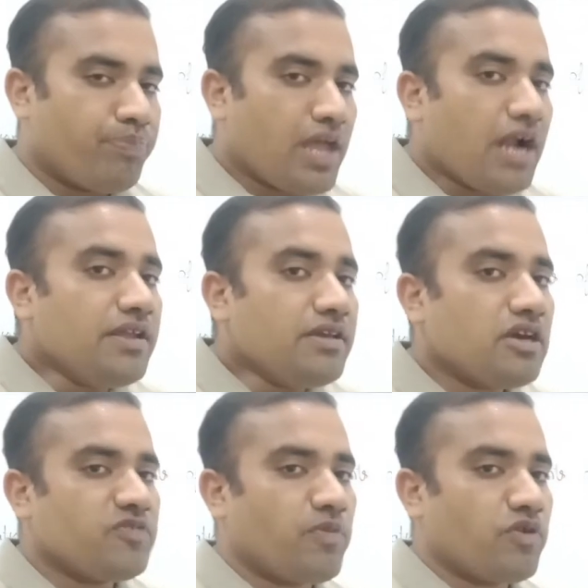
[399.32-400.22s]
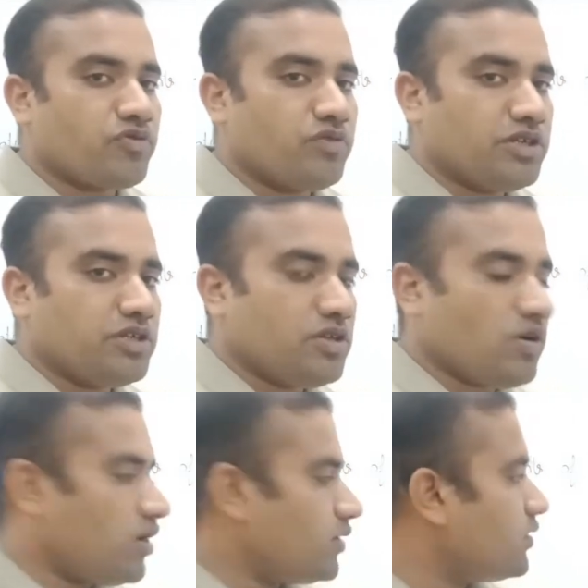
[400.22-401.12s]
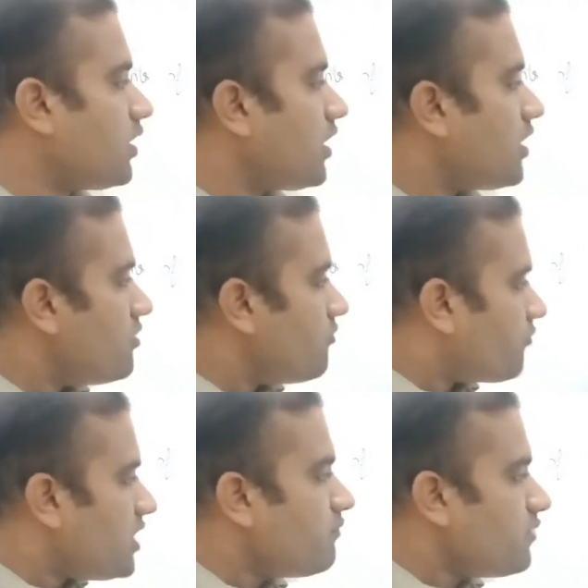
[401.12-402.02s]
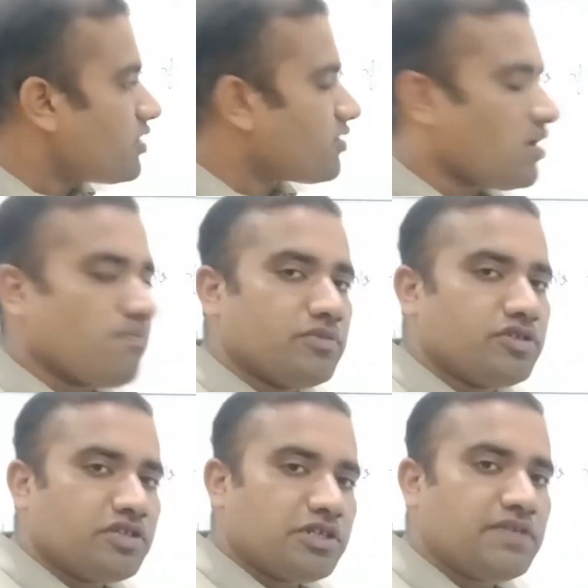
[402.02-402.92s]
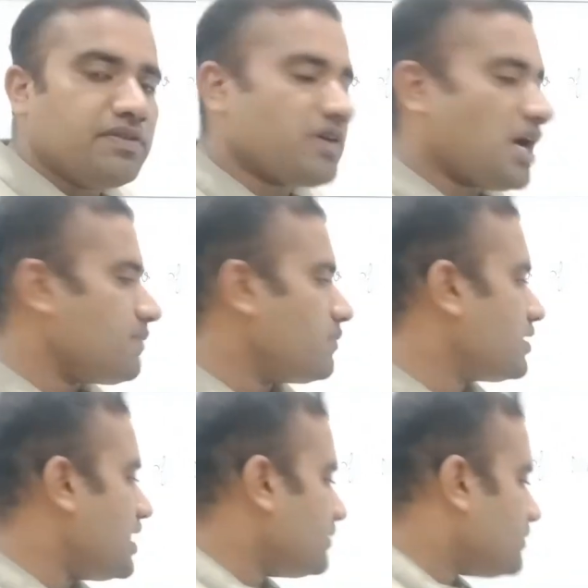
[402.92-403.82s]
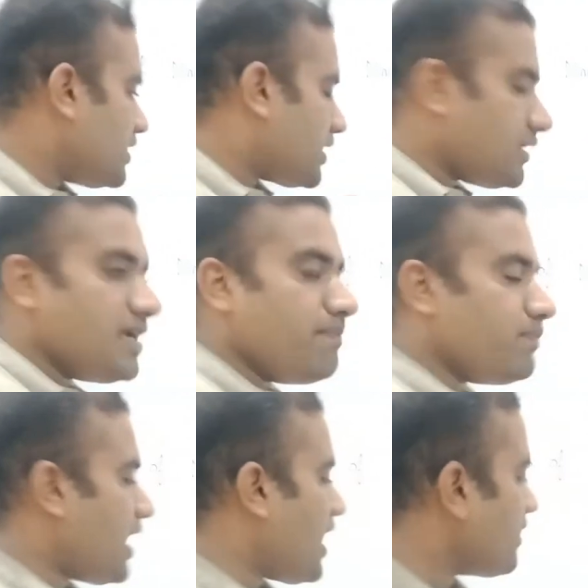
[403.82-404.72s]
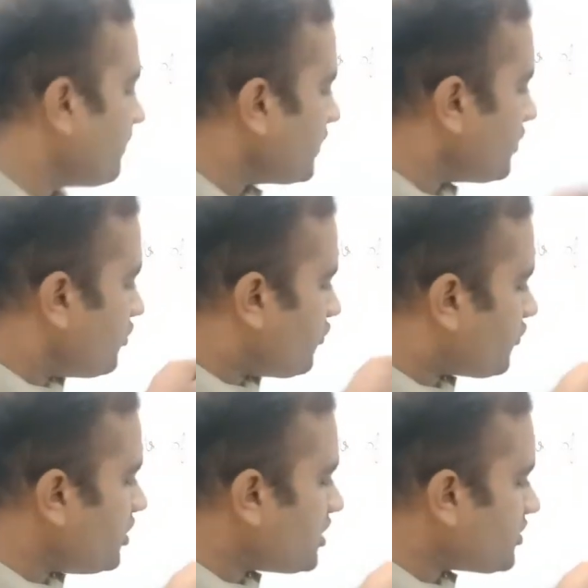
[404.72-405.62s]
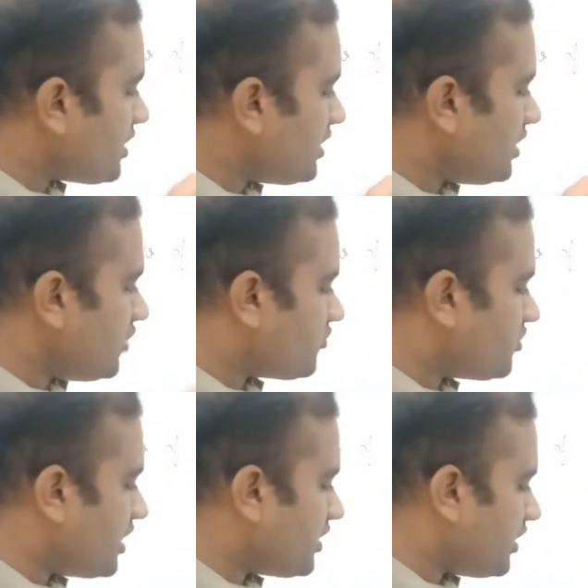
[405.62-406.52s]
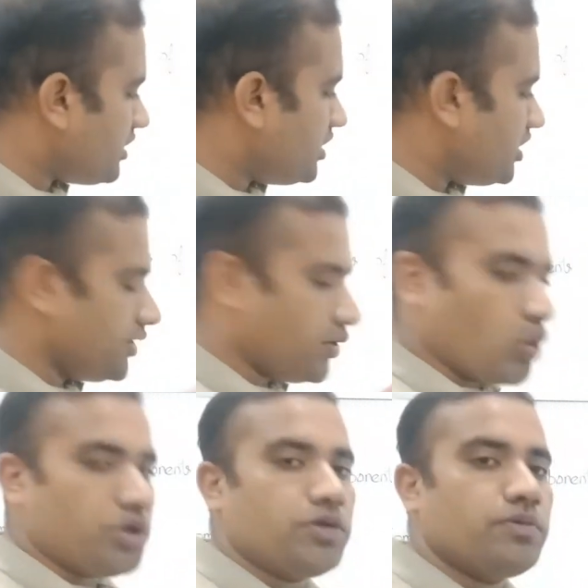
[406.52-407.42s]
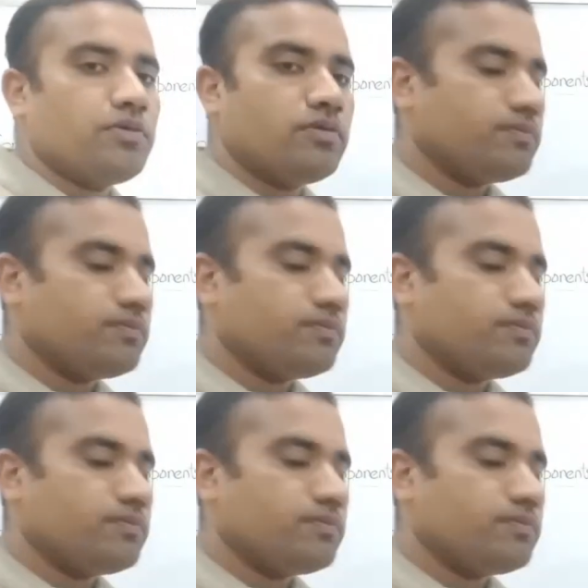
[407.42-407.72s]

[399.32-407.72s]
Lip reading: that he has postulated on the framework of generative grammar, and they claim that CHL is genetically encoded.